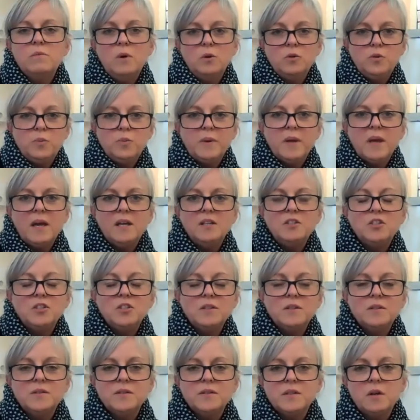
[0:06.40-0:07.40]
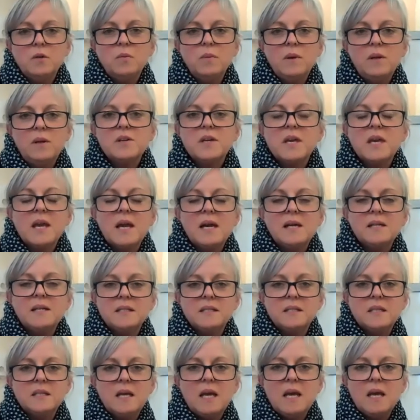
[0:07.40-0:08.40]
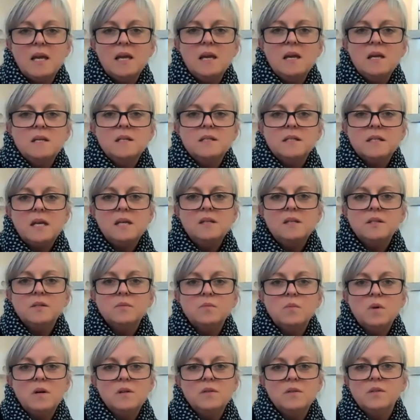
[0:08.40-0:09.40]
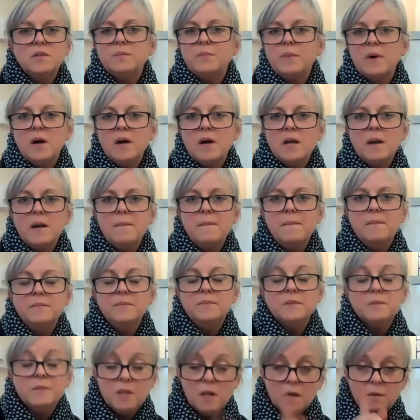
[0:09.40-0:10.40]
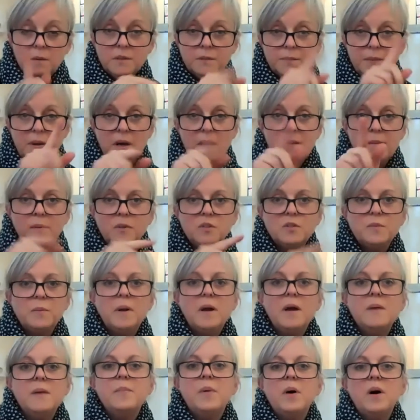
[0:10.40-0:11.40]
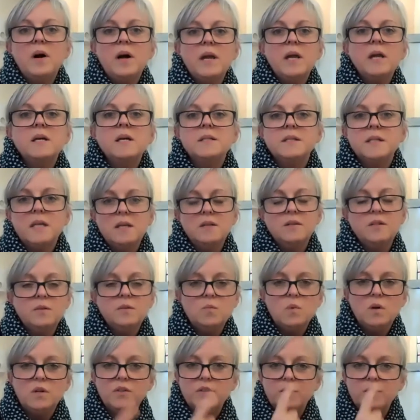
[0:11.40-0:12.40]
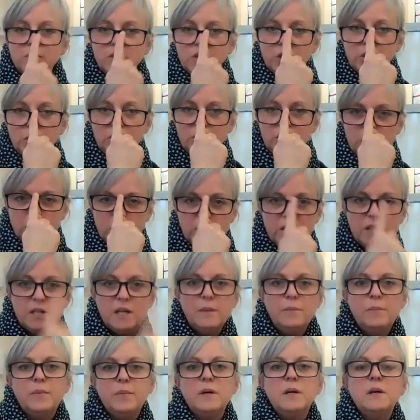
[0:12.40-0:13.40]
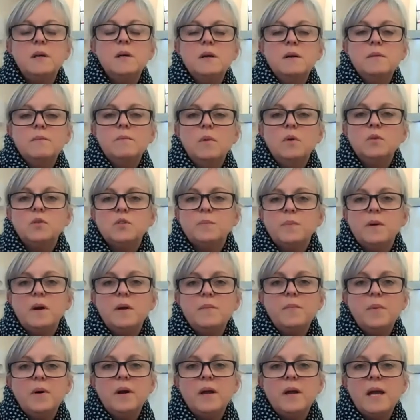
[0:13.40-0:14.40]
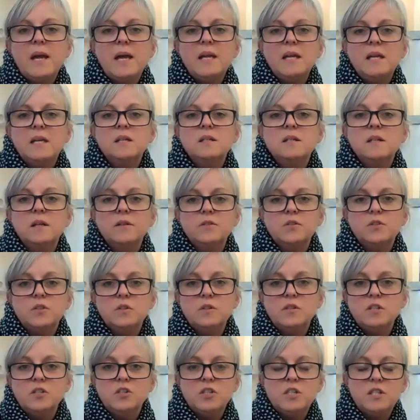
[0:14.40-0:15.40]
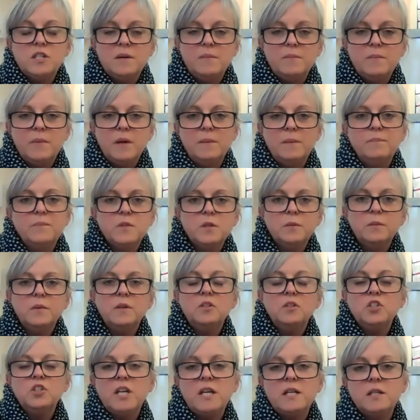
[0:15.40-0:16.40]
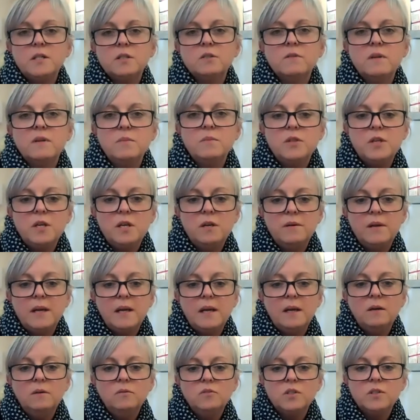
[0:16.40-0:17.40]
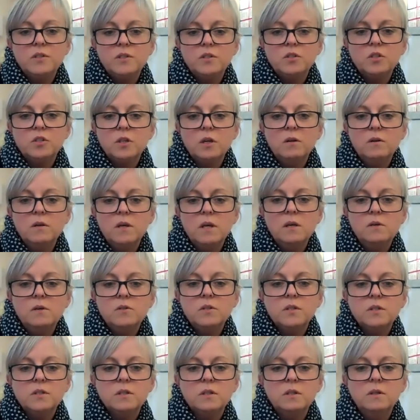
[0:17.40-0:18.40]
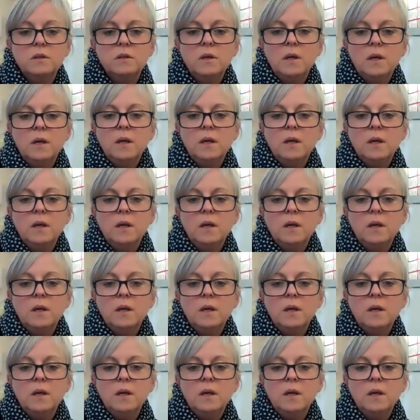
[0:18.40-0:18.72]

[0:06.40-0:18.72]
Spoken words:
multiplication. So we're looking at today tens and ones times by multiplied by tens and ones. So a 2-digit number multiplied by another 2-digit number. So I'm going to share screen with you now just to show you, just to